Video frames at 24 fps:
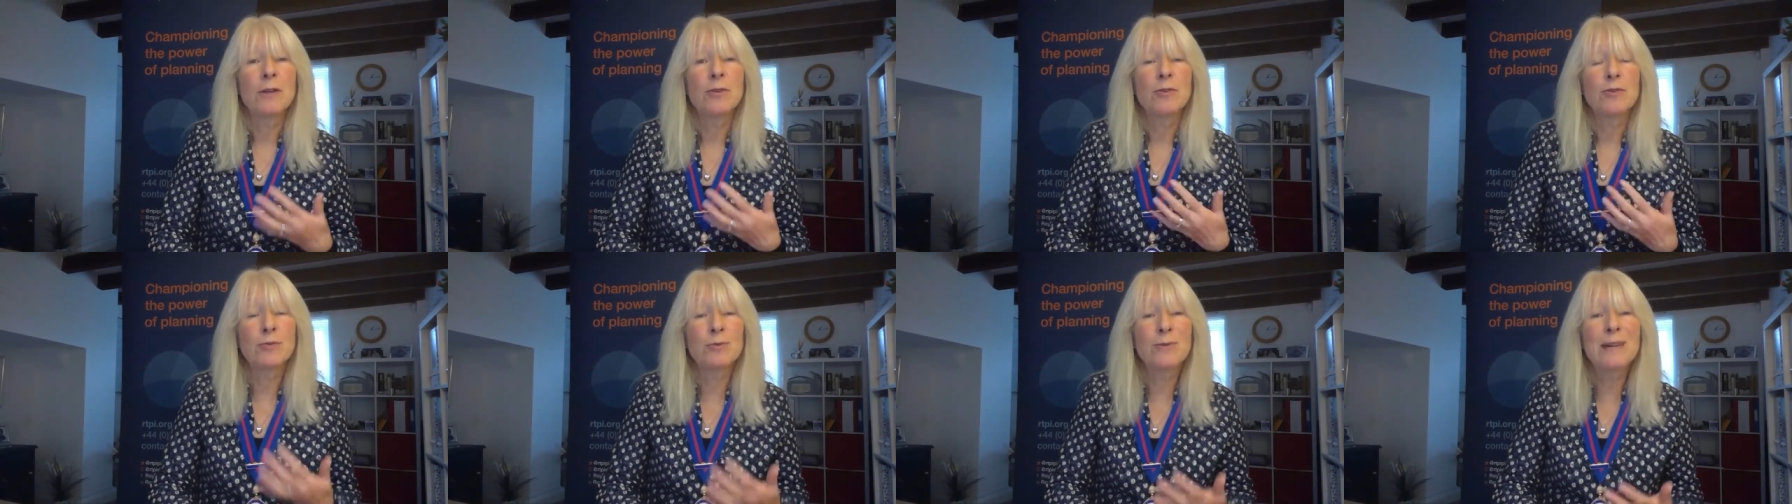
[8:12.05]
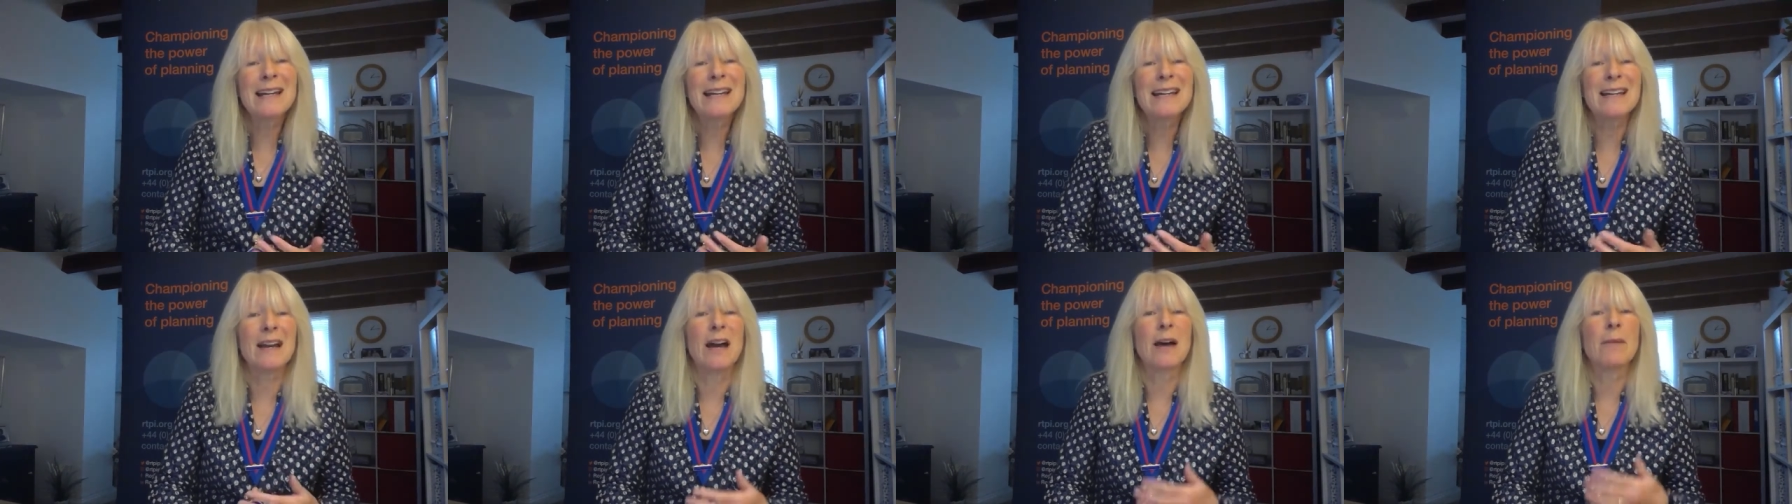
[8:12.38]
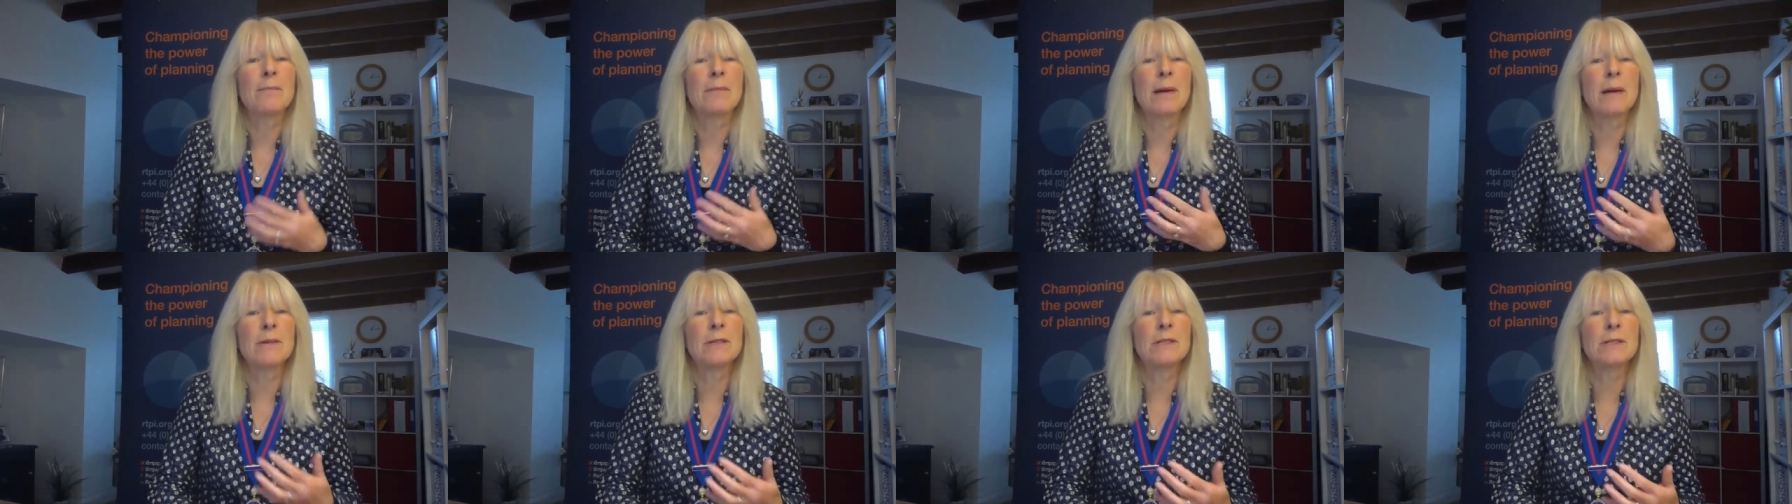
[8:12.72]
greener
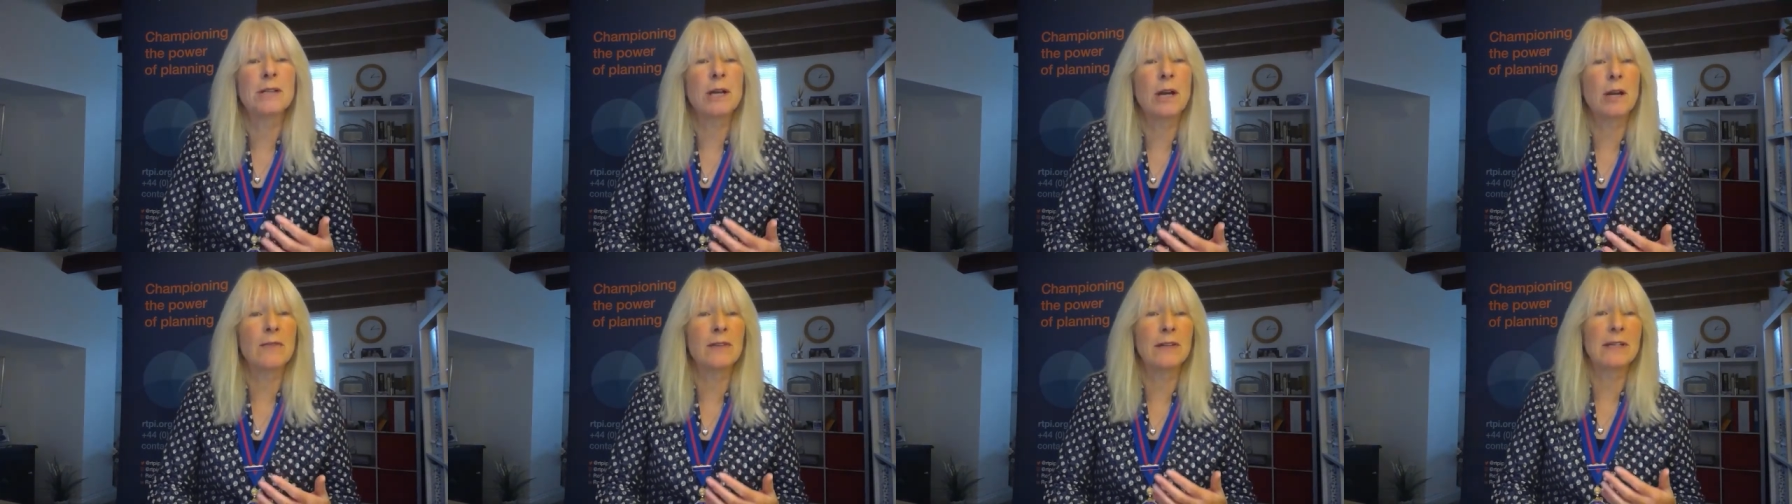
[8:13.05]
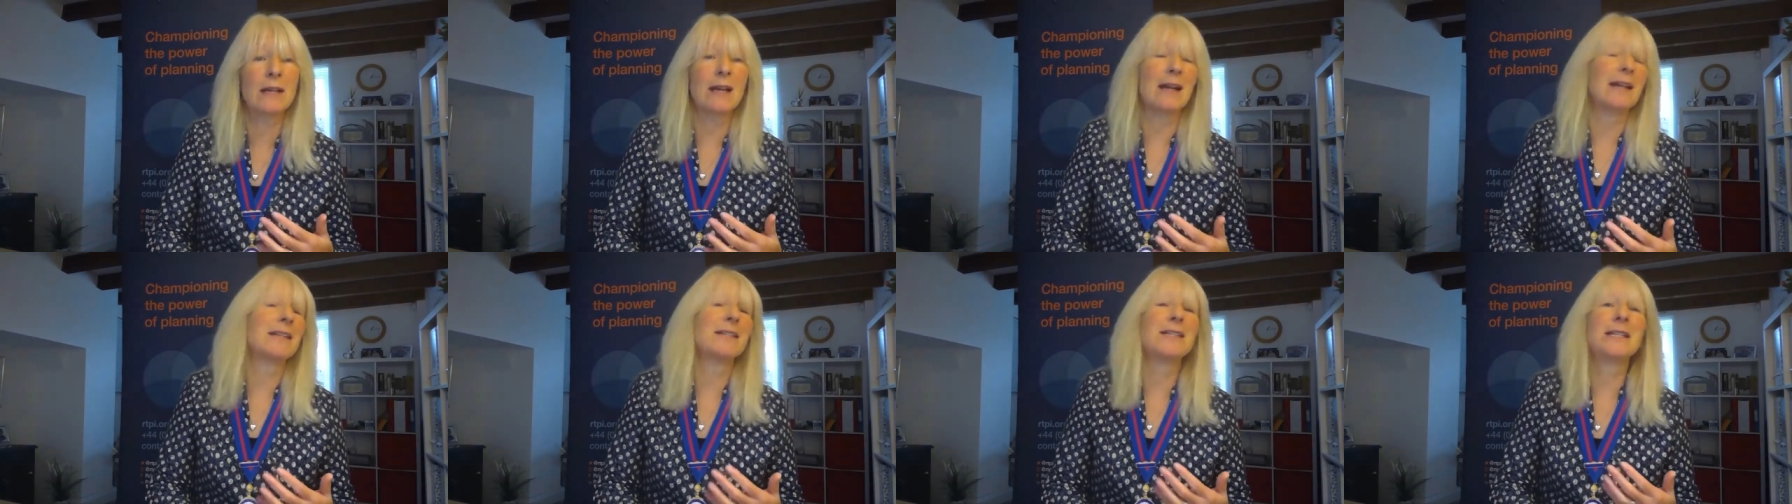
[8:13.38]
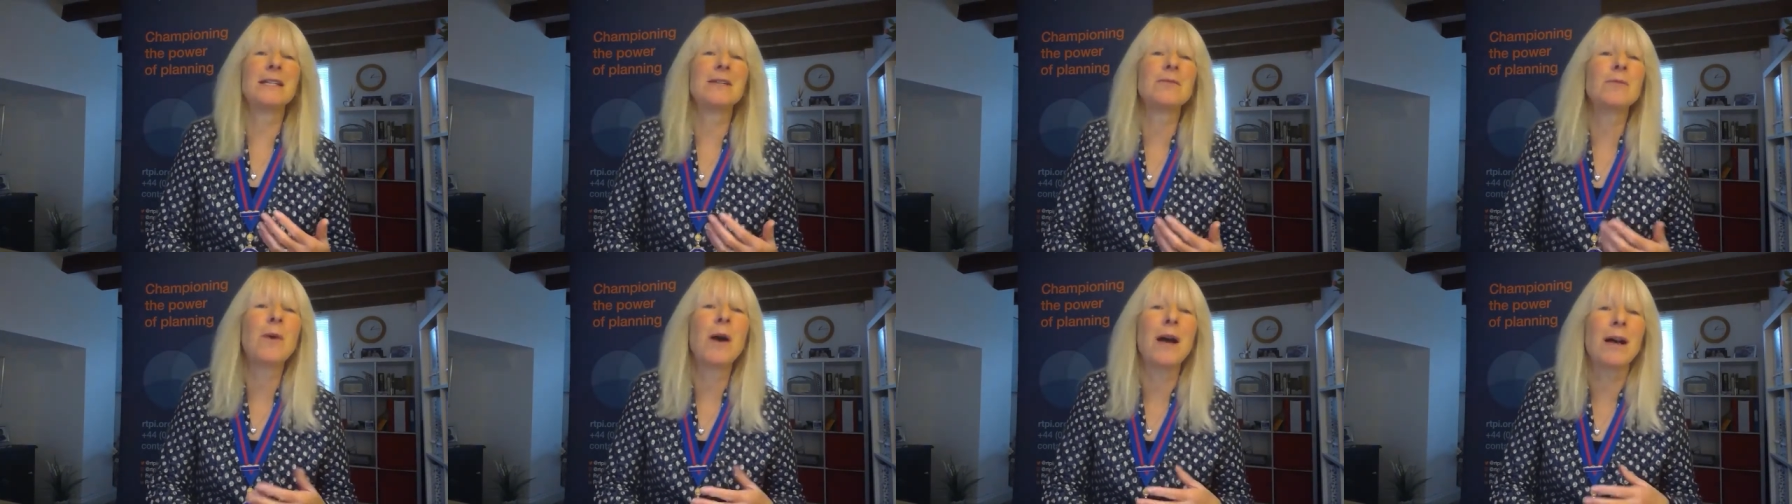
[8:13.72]

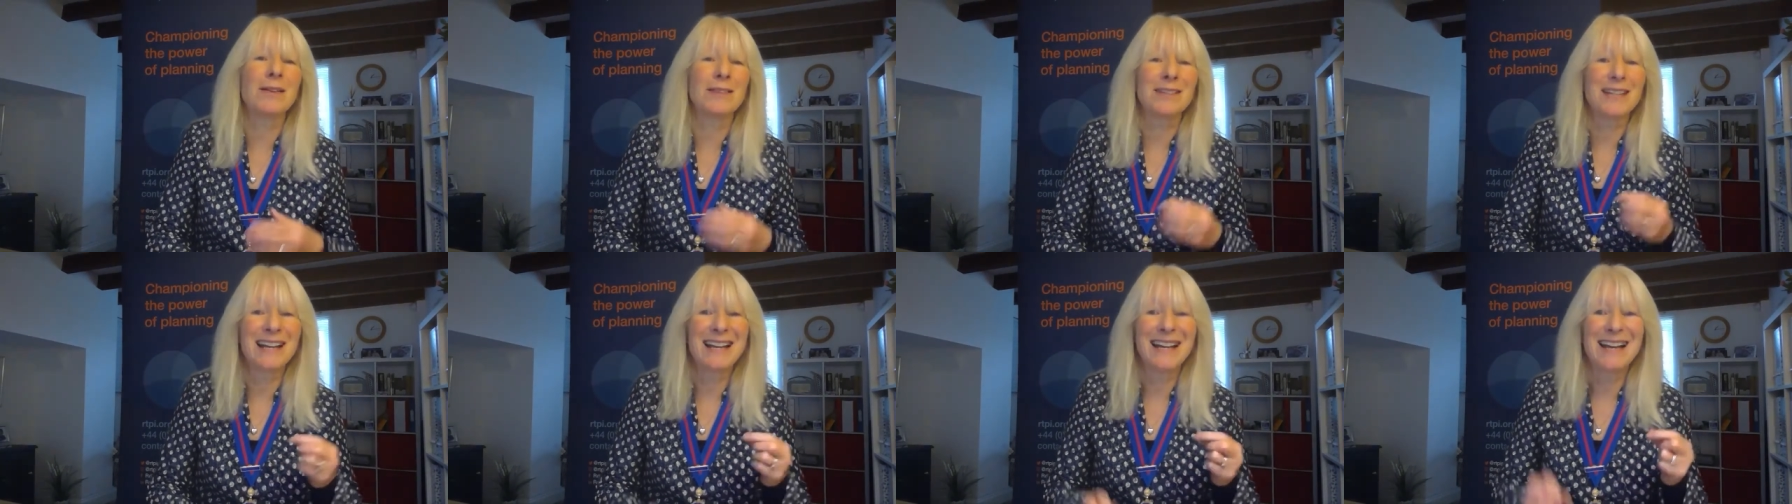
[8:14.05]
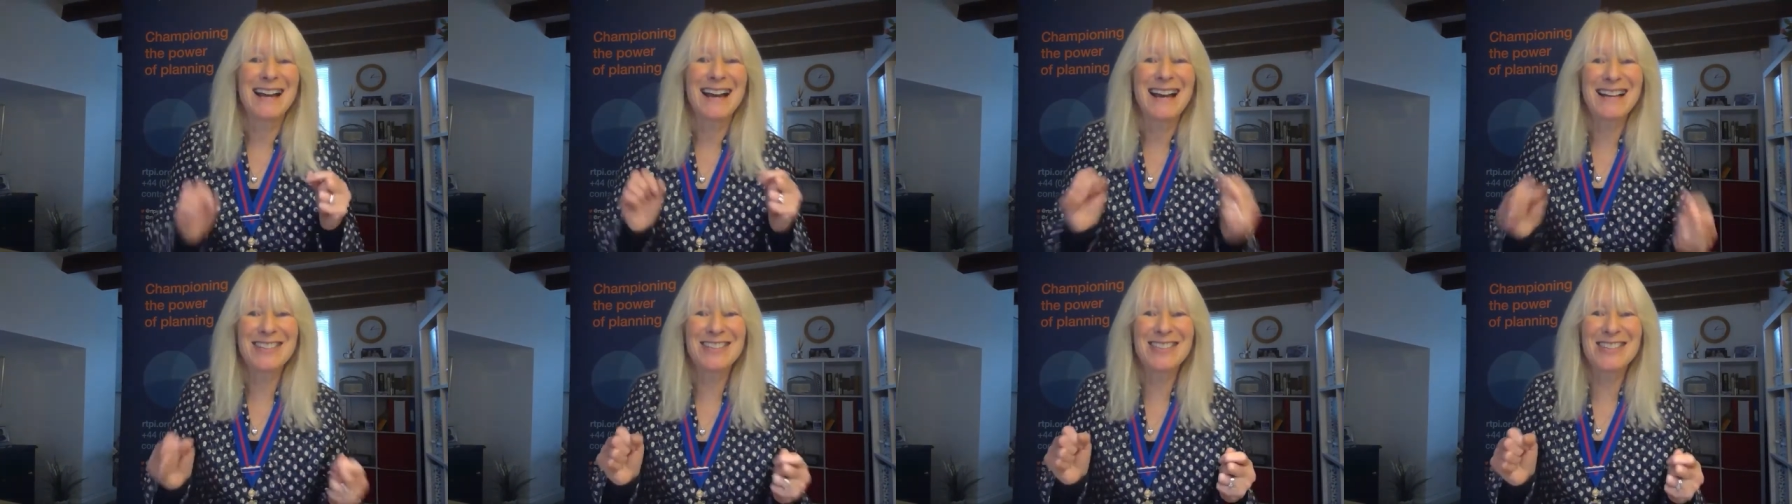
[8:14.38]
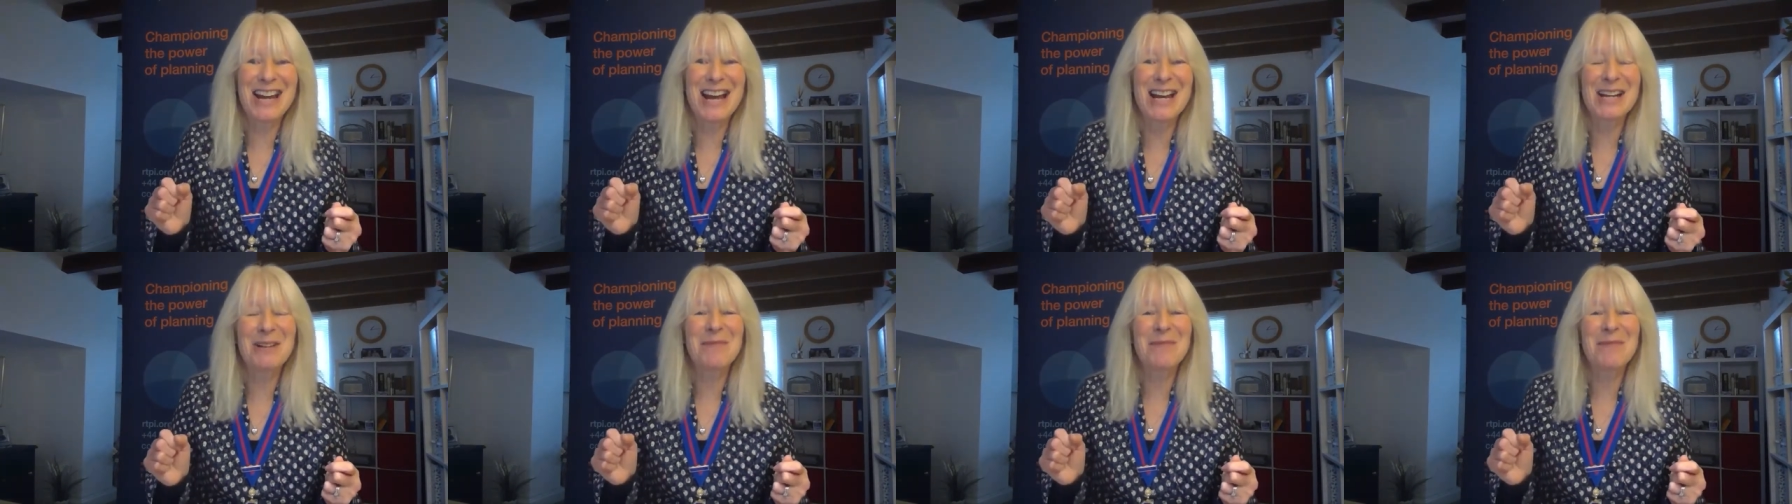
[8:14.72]
post-COVID-19 world. Hashtag